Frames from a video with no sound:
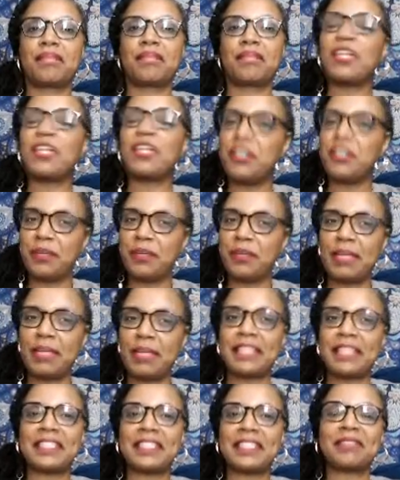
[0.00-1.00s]
You're
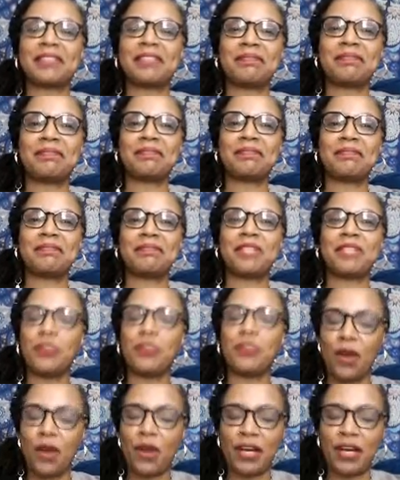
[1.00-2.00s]
amazing. You
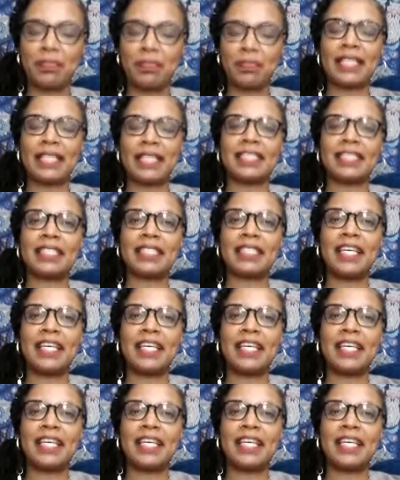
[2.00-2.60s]
are amazing.